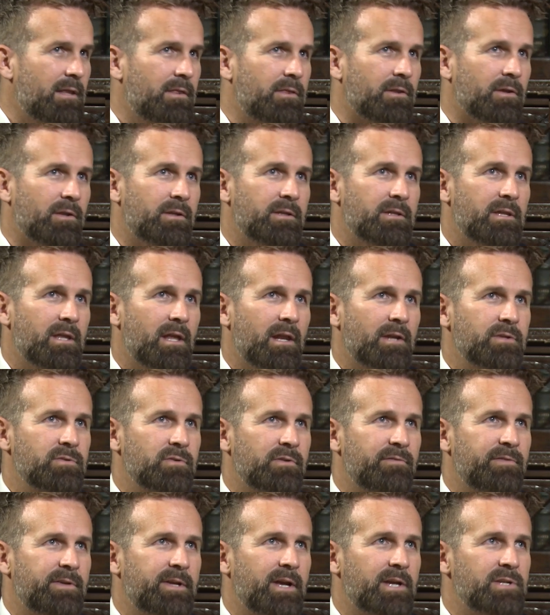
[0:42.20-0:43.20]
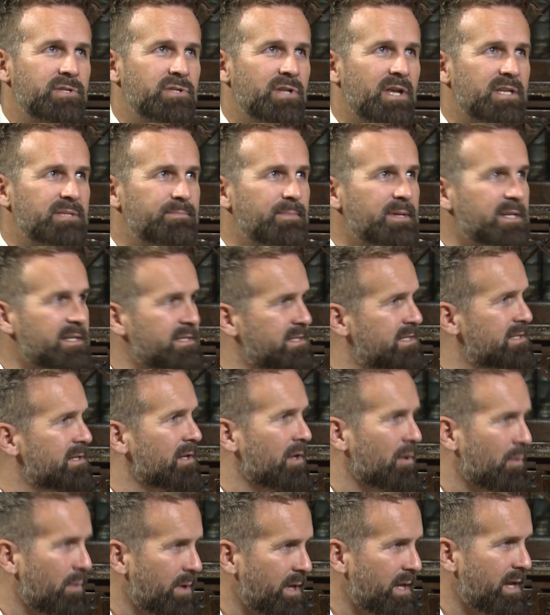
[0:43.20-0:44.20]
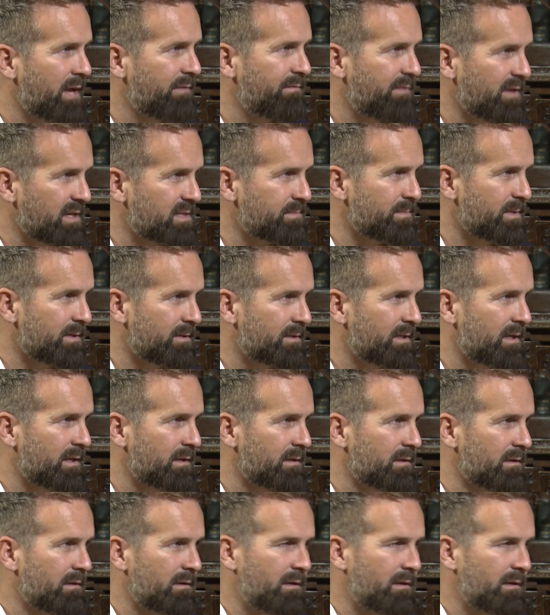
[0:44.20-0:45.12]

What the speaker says: That electronification has been slow in the FX market.